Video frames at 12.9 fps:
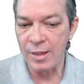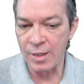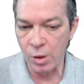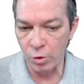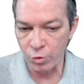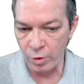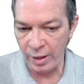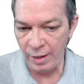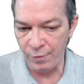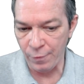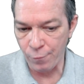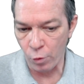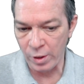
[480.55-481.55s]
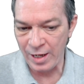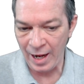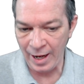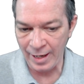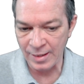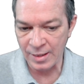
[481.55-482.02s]
as it goes through the evening for
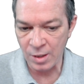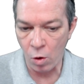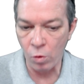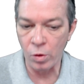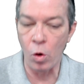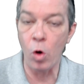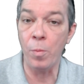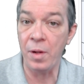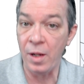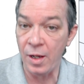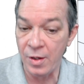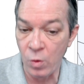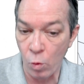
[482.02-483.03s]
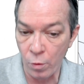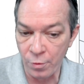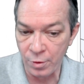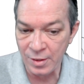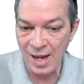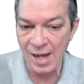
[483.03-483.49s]
Kansas, Oklahoma, and
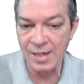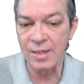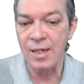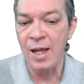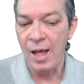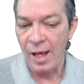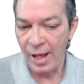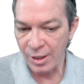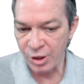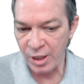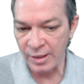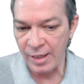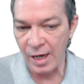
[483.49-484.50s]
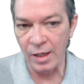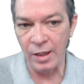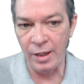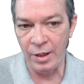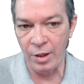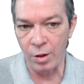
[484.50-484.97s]
northern Texas as you get that
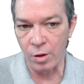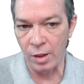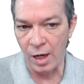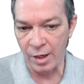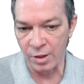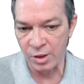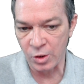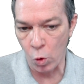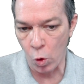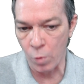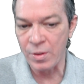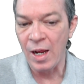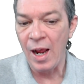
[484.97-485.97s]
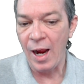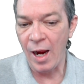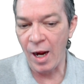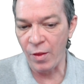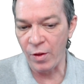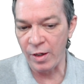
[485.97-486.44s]
linear line of storms
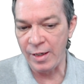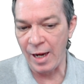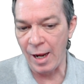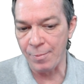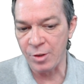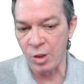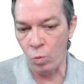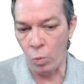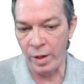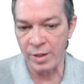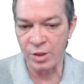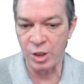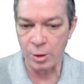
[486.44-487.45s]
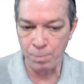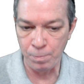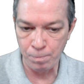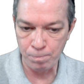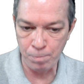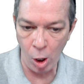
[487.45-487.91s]
and the damage and winds just
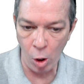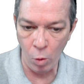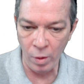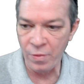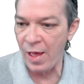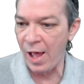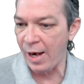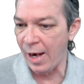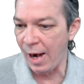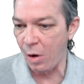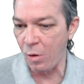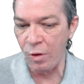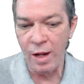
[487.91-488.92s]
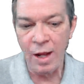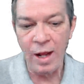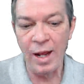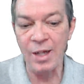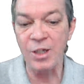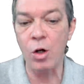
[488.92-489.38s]
bowing that out
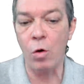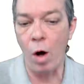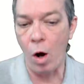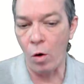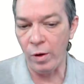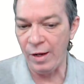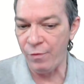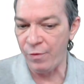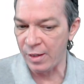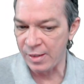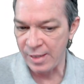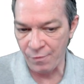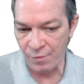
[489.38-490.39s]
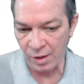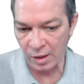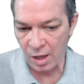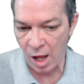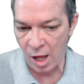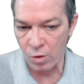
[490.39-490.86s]
as you go all evening. 7
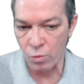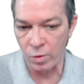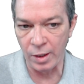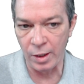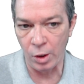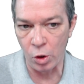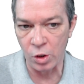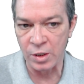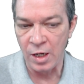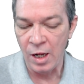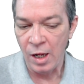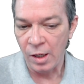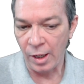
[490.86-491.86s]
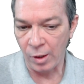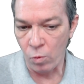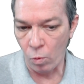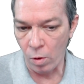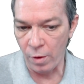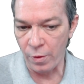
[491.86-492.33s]
o'clock really looks like
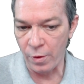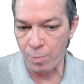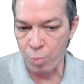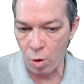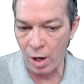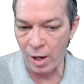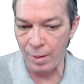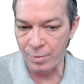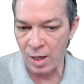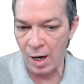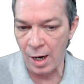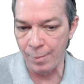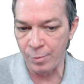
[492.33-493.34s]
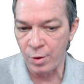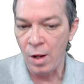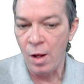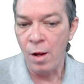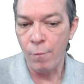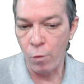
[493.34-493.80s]
one of the prime times
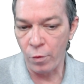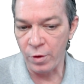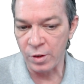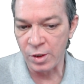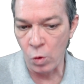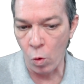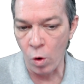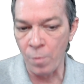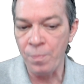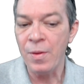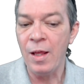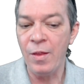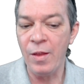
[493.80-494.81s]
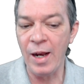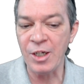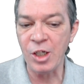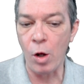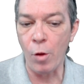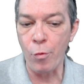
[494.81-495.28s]
for this storm. Then
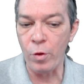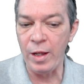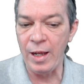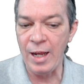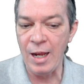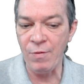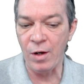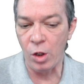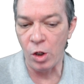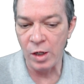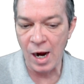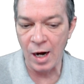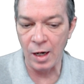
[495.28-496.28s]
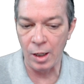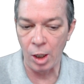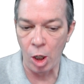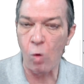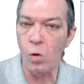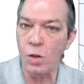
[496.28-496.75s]
as you go through the evening, look how it
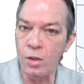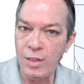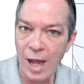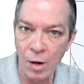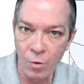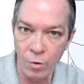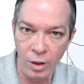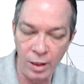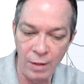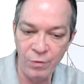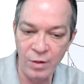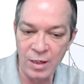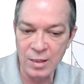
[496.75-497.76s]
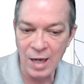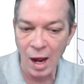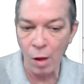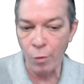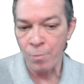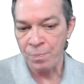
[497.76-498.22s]
lowers down on you lifting the
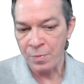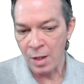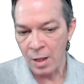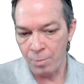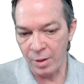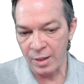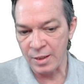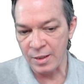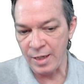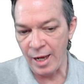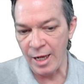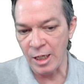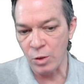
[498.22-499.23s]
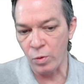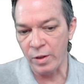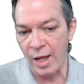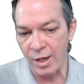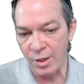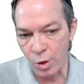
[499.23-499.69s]
south, but it stays with
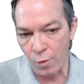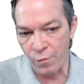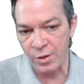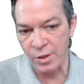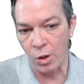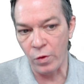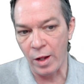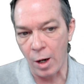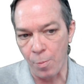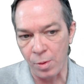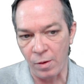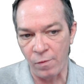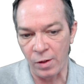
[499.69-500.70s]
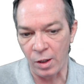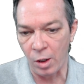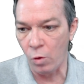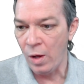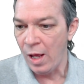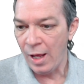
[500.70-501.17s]
that surface low, that upper level
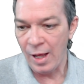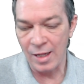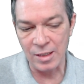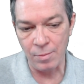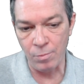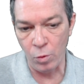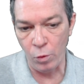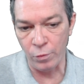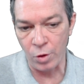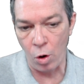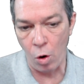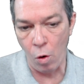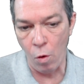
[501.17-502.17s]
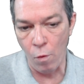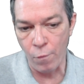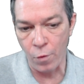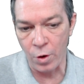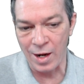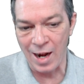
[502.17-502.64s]
low, as it moves
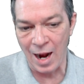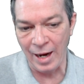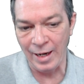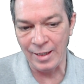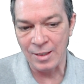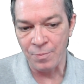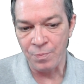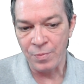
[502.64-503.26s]
overnight